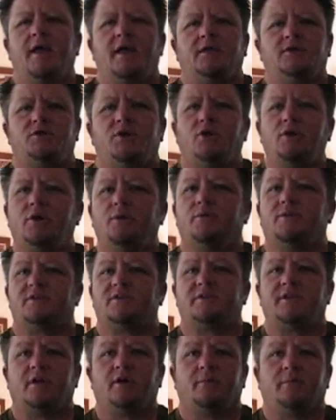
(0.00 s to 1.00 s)
And Tony
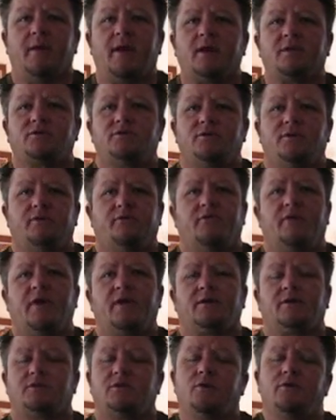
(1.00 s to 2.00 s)
would stare back to the
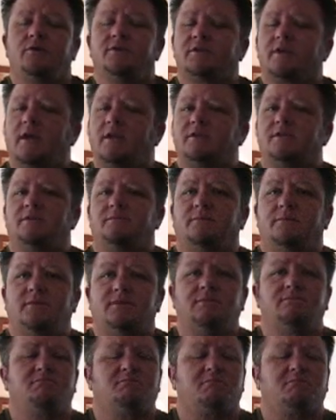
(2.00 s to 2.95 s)
fact, Tony's got some